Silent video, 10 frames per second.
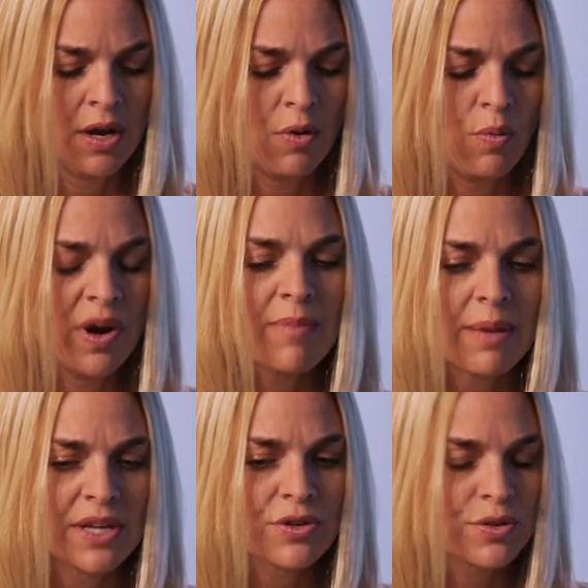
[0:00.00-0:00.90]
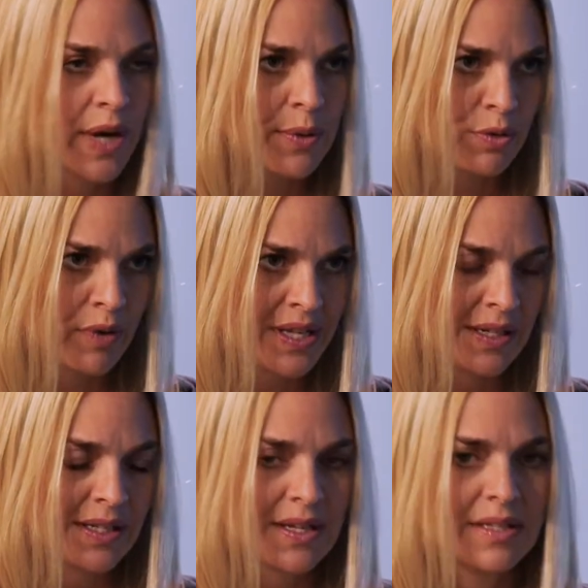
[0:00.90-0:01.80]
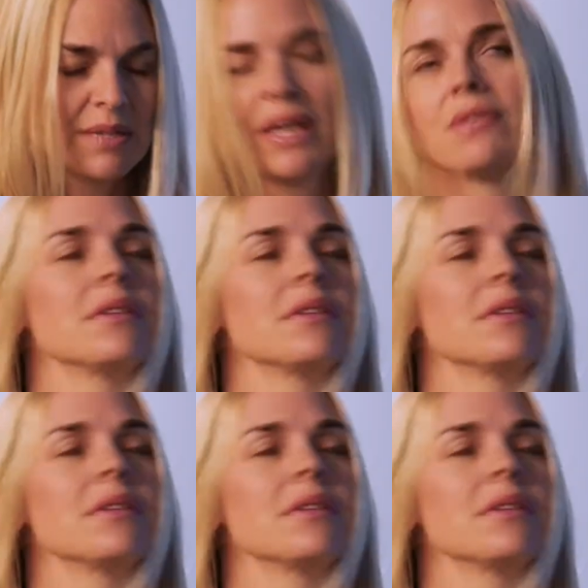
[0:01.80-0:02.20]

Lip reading: One of my mentors when I was a resident said to me,